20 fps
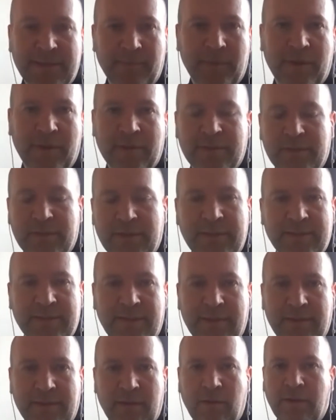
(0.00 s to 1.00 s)
person is at the
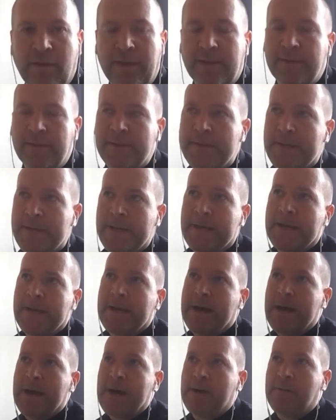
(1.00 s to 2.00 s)
client.
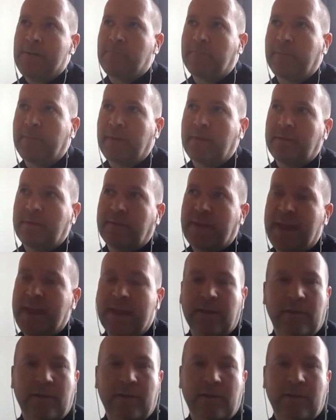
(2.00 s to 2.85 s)
Um, the end